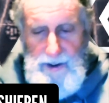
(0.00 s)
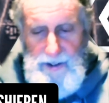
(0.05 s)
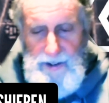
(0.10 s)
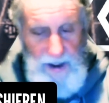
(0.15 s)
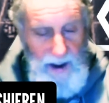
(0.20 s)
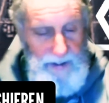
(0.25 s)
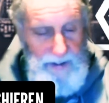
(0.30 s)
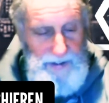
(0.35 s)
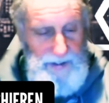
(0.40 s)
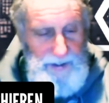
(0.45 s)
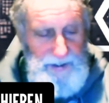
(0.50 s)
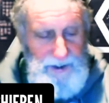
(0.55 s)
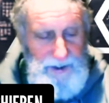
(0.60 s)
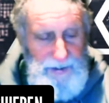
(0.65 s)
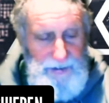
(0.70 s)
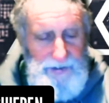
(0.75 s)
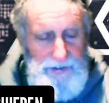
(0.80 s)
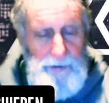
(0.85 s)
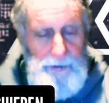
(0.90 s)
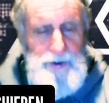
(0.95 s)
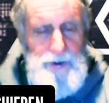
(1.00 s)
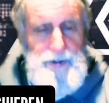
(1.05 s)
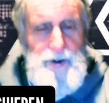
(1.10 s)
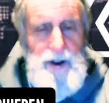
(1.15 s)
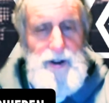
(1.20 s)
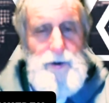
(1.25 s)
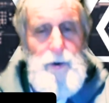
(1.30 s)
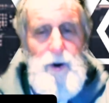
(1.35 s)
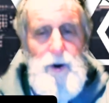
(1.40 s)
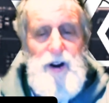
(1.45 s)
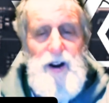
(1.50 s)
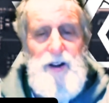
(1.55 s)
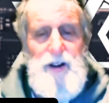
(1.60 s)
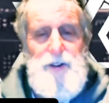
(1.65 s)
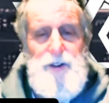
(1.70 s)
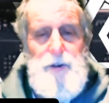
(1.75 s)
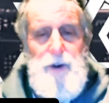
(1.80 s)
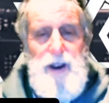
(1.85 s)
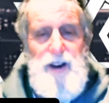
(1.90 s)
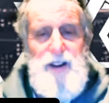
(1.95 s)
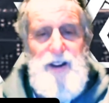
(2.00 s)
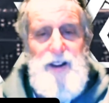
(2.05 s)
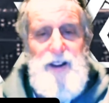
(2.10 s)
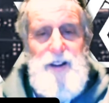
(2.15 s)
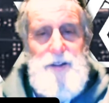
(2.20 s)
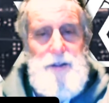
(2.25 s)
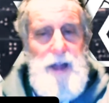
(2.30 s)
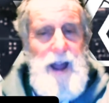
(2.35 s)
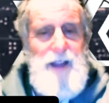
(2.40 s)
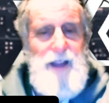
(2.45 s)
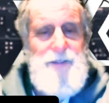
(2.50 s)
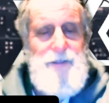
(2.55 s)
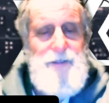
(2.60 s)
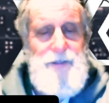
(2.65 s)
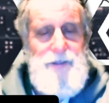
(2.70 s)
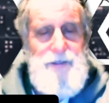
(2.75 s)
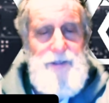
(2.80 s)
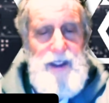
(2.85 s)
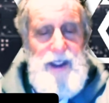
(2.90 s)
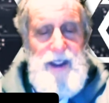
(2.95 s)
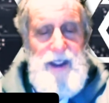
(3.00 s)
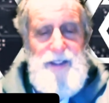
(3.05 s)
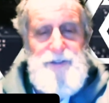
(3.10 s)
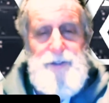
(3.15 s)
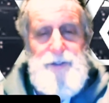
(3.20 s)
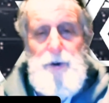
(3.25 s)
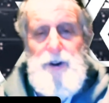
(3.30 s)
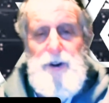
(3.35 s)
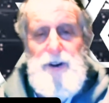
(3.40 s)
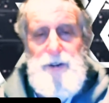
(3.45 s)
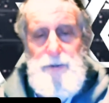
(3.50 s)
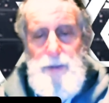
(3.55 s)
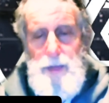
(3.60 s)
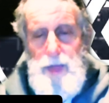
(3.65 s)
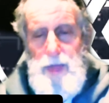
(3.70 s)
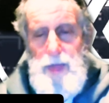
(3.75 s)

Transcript: Scientists have still been trying to work on creating life. They can't do it.